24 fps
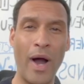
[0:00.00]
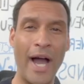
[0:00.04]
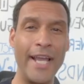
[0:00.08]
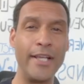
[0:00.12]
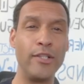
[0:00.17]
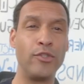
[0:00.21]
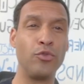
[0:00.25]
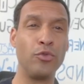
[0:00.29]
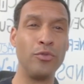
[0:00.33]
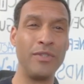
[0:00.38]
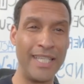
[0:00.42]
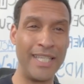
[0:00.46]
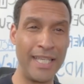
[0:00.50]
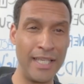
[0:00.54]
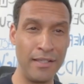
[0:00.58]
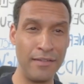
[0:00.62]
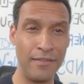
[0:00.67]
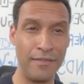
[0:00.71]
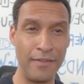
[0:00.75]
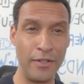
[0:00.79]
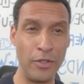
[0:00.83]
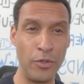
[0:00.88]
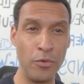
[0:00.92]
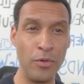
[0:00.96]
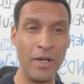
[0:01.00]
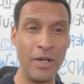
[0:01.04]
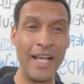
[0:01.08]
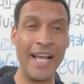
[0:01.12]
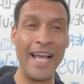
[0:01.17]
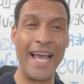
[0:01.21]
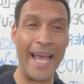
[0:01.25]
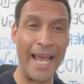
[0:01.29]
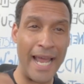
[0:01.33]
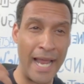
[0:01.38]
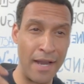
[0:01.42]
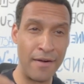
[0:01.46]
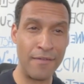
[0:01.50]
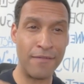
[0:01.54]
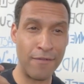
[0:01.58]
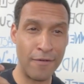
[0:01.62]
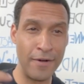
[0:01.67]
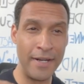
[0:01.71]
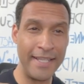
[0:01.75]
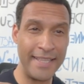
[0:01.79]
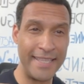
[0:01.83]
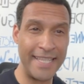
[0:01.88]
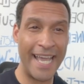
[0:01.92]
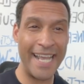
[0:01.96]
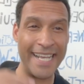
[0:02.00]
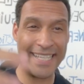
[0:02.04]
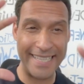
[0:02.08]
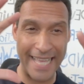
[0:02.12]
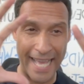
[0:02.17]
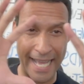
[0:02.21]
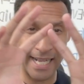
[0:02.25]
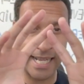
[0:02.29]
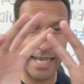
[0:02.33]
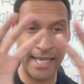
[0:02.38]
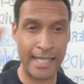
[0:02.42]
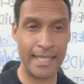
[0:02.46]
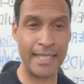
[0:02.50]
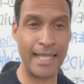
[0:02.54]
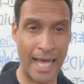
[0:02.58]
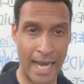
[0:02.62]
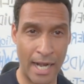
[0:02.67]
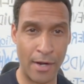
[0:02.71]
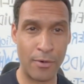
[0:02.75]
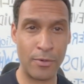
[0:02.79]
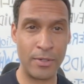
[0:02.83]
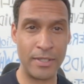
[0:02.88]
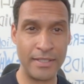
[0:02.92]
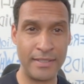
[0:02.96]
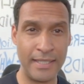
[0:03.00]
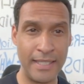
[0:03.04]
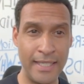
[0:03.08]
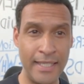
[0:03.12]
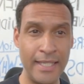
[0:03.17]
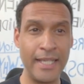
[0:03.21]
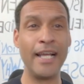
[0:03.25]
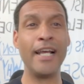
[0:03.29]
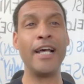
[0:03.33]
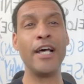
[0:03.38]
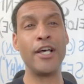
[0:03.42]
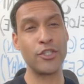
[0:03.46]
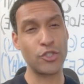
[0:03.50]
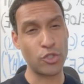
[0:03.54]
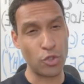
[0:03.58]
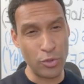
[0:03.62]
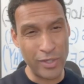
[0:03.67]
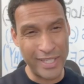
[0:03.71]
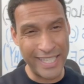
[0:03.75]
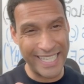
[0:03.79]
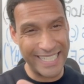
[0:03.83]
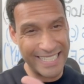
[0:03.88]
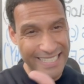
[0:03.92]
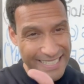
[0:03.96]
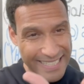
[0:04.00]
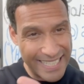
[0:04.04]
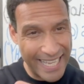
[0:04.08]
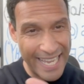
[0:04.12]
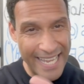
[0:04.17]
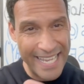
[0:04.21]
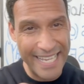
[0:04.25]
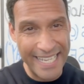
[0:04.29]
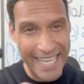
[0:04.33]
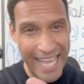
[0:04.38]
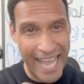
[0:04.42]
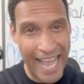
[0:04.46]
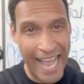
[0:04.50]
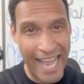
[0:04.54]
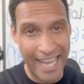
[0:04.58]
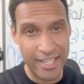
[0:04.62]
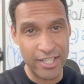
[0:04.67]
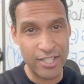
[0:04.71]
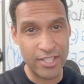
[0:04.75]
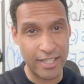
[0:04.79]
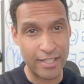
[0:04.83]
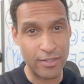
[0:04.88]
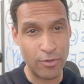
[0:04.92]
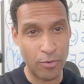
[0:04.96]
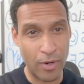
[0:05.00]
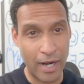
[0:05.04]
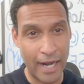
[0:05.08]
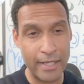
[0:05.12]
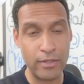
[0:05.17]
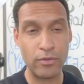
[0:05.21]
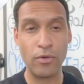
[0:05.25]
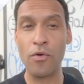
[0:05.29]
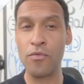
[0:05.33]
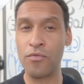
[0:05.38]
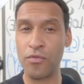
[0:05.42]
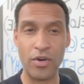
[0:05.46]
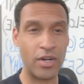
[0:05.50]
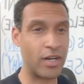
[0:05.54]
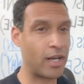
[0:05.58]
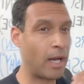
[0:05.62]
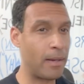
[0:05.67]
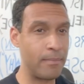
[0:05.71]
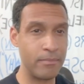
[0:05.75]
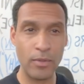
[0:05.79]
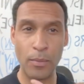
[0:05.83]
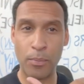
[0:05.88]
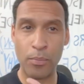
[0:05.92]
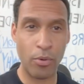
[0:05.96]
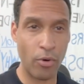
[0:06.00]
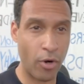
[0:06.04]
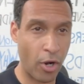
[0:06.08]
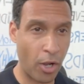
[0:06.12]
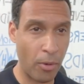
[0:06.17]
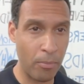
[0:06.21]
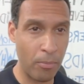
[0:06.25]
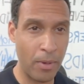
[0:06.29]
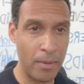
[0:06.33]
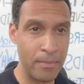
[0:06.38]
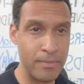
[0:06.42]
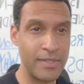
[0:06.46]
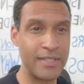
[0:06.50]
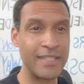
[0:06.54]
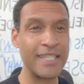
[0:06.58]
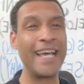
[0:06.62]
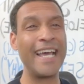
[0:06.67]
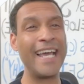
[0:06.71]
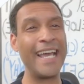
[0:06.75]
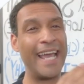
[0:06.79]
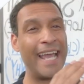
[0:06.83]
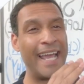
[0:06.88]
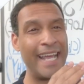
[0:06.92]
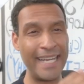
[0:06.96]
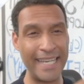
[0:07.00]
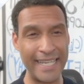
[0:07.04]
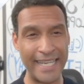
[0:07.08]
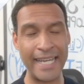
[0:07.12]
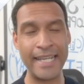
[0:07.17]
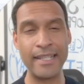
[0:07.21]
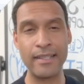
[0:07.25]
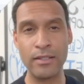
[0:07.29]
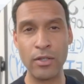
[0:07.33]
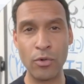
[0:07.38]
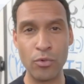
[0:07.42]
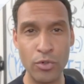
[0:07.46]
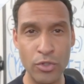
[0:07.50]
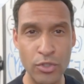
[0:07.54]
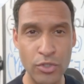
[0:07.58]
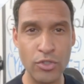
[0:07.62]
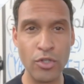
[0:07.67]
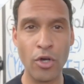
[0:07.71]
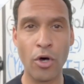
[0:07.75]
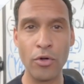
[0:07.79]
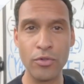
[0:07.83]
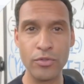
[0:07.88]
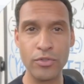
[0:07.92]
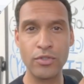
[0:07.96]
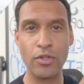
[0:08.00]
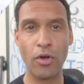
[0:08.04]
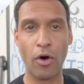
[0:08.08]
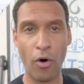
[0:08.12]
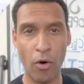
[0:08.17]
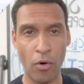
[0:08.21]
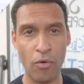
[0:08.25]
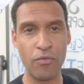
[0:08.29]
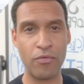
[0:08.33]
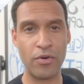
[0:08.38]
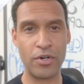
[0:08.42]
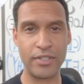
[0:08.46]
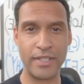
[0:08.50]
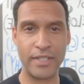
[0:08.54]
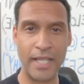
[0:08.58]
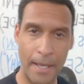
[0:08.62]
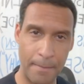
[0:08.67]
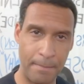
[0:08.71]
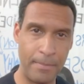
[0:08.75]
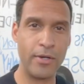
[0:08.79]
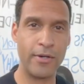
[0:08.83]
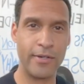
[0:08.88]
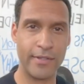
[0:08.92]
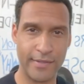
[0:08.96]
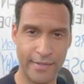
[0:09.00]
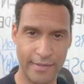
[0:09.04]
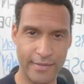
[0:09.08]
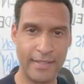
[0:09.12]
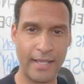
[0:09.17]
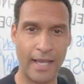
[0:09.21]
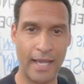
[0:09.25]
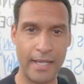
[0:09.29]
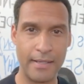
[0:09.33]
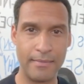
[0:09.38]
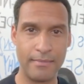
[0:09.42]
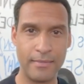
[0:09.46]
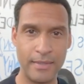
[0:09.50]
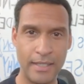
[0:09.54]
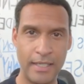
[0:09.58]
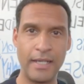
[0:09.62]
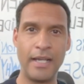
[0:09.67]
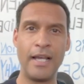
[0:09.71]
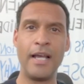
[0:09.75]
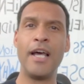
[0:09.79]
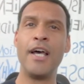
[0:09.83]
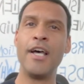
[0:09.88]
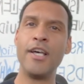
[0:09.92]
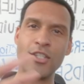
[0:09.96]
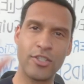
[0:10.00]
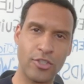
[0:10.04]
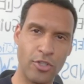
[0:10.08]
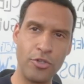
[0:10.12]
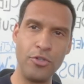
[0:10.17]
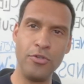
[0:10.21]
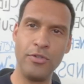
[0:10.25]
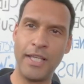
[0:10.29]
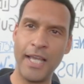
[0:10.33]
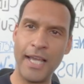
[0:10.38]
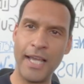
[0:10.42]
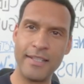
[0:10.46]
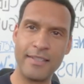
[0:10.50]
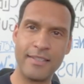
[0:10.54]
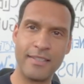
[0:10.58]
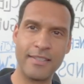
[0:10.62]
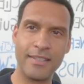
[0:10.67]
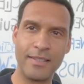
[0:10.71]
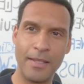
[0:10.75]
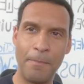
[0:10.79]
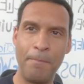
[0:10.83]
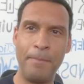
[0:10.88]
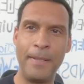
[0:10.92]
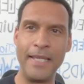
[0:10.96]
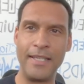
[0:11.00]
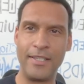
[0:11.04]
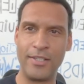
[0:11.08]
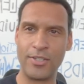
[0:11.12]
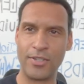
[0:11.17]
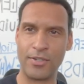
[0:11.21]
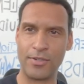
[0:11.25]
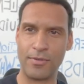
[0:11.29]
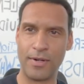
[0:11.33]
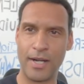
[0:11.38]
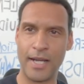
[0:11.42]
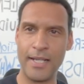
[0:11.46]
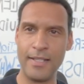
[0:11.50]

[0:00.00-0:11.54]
to give you every day that clarity so you can take action, right? Overcome the problems and get the results over that period of time. So you get the picture, right?